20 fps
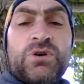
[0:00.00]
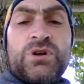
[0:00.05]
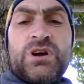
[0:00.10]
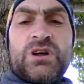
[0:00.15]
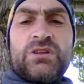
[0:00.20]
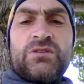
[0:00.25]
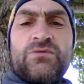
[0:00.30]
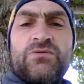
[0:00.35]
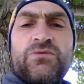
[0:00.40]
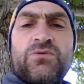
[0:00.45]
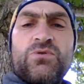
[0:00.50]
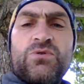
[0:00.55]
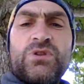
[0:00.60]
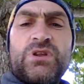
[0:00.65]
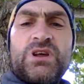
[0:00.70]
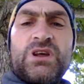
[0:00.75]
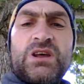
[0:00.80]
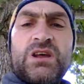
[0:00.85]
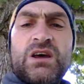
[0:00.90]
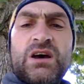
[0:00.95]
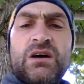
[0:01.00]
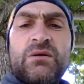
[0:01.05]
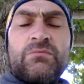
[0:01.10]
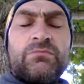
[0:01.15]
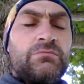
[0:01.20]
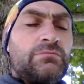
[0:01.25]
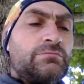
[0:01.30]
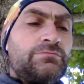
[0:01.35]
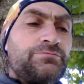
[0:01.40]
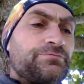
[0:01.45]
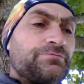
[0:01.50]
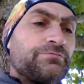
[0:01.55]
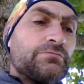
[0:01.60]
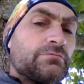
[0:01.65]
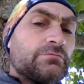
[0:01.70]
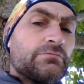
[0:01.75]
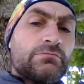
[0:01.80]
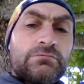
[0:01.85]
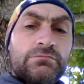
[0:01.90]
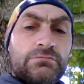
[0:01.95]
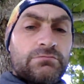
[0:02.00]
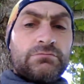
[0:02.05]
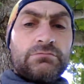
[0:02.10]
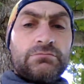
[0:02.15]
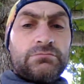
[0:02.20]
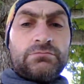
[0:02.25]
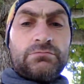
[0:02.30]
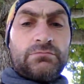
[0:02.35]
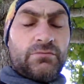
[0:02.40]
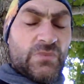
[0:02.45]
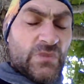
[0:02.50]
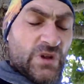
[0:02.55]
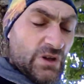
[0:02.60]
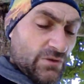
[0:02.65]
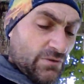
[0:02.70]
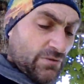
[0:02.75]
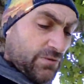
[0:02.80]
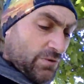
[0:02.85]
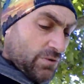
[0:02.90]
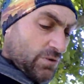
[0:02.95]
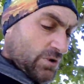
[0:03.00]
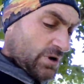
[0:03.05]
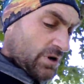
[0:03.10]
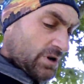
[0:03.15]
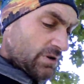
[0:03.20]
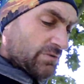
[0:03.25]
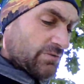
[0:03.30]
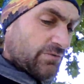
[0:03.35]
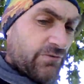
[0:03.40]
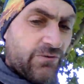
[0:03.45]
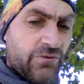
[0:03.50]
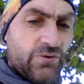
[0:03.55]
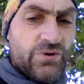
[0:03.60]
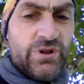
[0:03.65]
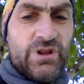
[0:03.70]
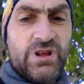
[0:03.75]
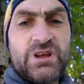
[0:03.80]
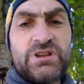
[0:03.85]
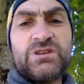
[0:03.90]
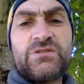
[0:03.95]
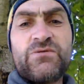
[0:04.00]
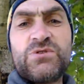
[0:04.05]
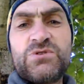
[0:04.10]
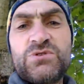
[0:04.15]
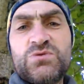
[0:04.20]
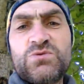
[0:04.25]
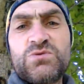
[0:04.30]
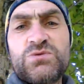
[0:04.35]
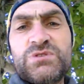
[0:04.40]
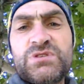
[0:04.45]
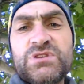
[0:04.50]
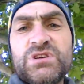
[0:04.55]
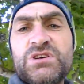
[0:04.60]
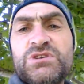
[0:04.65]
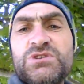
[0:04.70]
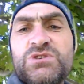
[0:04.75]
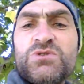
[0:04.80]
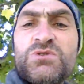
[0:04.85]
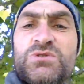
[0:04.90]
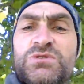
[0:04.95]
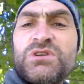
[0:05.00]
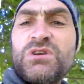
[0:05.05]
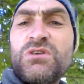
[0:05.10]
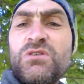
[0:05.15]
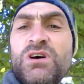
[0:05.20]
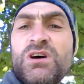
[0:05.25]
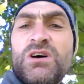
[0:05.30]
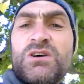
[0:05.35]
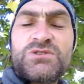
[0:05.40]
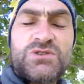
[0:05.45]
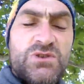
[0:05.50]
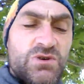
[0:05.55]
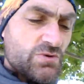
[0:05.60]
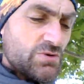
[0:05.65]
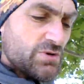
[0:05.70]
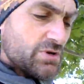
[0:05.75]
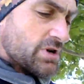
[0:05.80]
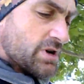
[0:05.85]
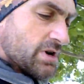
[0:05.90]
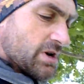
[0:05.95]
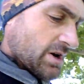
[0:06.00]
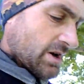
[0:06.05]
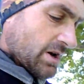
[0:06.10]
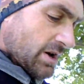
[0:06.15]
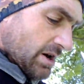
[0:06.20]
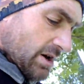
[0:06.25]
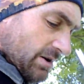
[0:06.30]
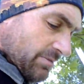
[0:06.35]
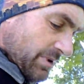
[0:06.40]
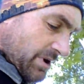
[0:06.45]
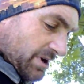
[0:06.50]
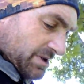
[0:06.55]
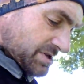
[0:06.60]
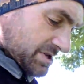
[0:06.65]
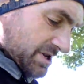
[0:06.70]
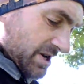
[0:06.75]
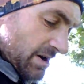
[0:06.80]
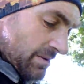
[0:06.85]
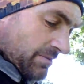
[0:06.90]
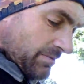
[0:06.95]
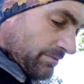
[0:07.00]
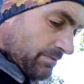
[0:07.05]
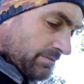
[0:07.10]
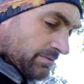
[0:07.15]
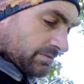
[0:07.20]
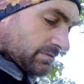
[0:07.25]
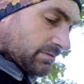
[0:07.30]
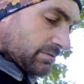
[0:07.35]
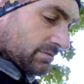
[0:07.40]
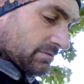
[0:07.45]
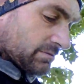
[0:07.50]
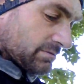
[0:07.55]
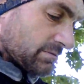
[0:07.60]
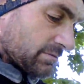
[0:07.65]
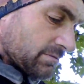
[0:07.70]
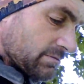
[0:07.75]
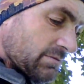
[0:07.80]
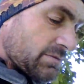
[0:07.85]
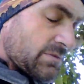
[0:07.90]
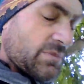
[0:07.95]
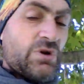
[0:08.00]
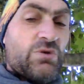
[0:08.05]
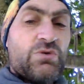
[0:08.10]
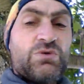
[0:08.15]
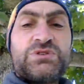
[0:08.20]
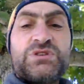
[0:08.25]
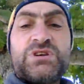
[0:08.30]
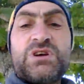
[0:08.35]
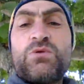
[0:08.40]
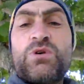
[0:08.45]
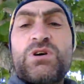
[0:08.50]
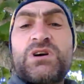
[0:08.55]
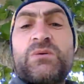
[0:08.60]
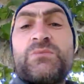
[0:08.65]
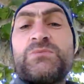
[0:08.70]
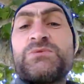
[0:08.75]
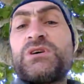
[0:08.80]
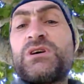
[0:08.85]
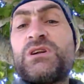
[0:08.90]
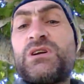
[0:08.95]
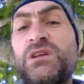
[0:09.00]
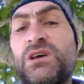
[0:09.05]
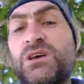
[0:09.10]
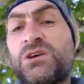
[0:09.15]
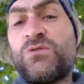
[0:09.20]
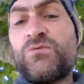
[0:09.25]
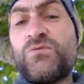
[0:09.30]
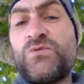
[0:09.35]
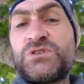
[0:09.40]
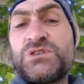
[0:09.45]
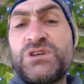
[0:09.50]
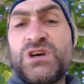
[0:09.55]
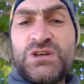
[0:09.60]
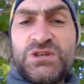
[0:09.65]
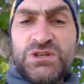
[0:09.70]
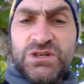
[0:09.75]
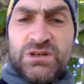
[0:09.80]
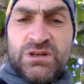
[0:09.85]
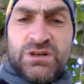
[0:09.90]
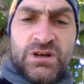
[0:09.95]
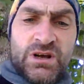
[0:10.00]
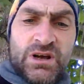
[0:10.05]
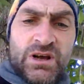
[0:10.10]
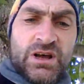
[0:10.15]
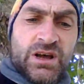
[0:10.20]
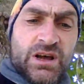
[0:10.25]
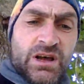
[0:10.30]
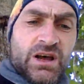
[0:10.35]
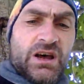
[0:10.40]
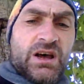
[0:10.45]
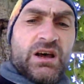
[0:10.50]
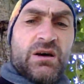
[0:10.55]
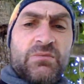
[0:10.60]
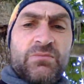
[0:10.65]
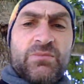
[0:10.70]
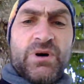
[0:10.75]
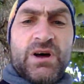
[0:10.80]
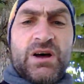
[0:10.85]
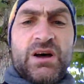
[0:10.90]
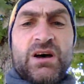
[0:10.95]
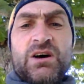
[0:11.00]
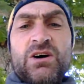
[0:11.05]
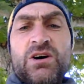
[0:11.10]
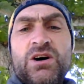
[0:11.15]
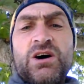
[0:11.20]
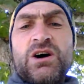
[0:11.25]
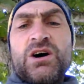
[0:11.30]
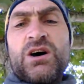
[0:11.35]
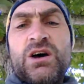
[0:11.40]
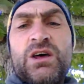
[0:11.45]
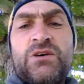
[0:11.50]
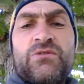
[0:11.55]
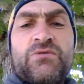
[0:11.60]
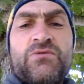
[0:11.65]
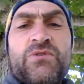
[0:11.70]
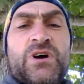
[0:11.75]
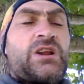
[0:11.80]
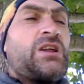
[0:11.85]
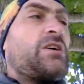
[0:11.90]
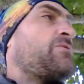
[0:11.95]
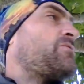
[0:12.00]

another for the um, for for the individual's issues in our household. But um, you know, we'll see what comes out of that conversation. But uh, I have a funny